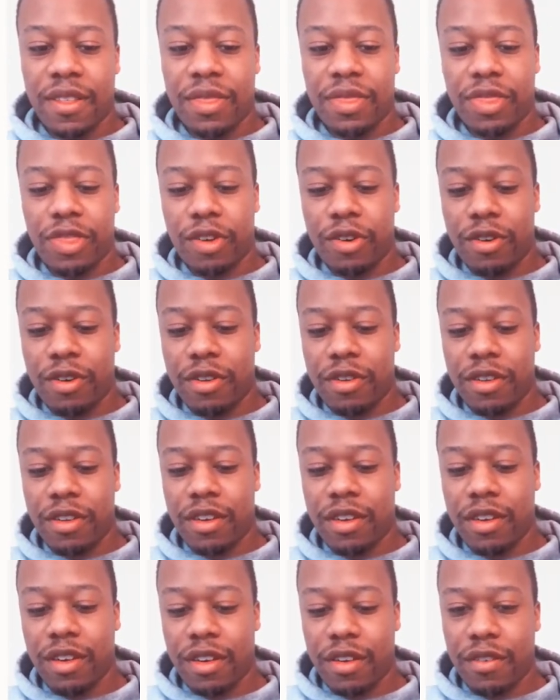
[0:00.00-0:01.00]
third,
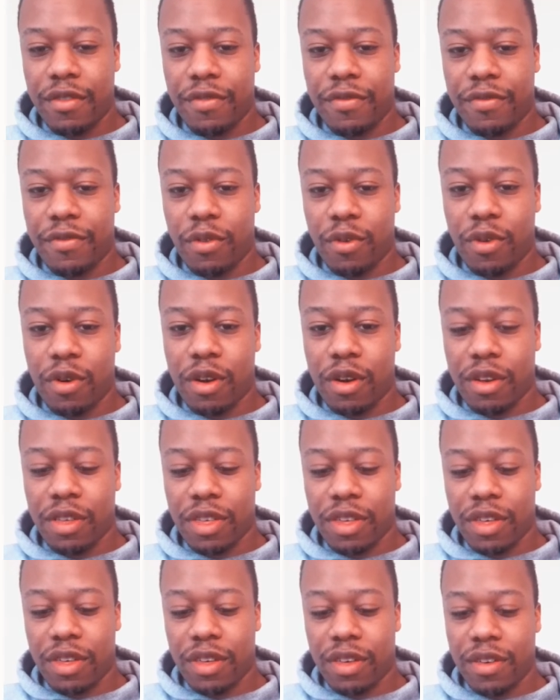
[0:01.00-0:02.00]
fourth,
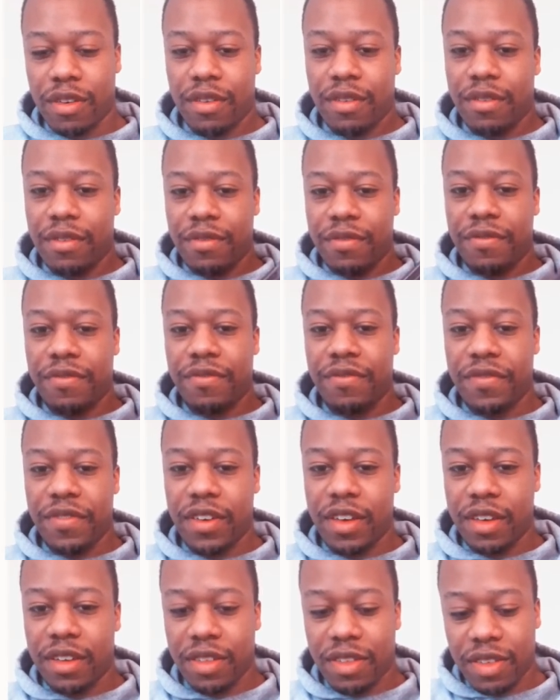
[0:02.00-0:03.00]

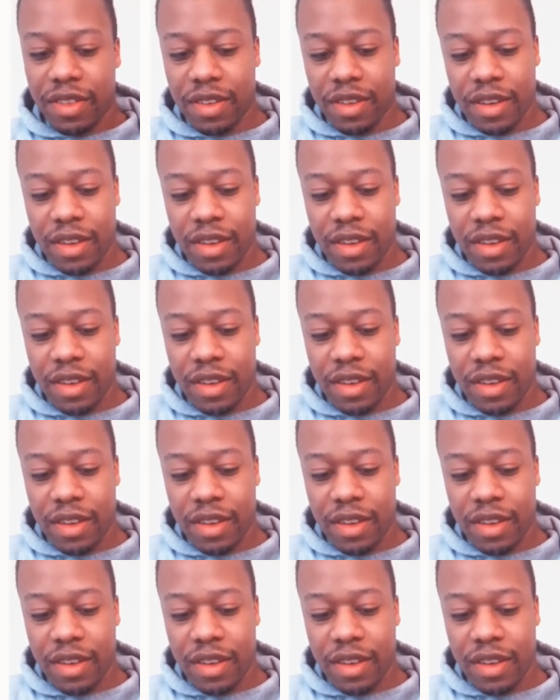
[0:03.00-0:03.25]
fifth,